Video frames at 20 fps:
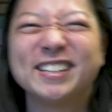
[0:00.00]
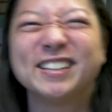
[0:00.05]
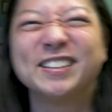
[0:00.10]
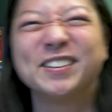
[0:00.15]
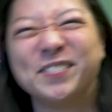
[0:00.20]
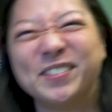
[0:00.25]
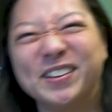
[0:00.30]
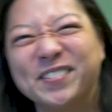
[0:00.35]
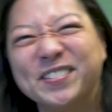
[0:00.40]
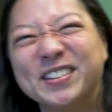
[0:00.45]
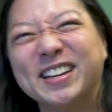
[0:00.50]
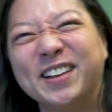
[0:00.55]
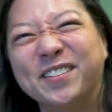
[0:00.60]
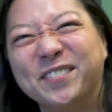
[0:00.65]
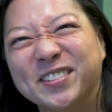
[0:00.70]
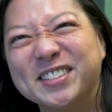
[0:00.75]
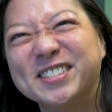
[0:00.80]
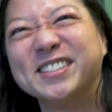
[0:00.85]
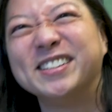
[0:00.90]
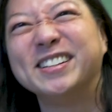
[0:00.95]
a little bit of a
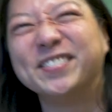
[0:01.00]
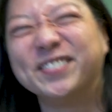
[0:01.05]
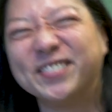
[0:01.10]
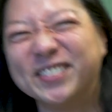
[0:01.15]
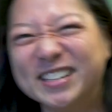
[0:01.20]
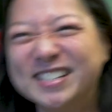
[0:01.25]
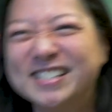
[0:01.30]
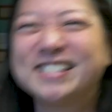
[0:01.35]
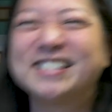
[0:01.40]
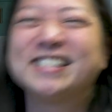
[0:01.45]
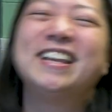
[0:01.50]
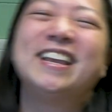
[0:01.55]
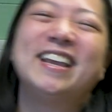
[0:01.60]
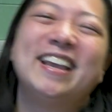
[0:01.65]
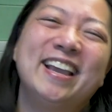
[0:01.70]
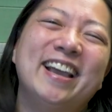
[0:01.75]
temperature difference.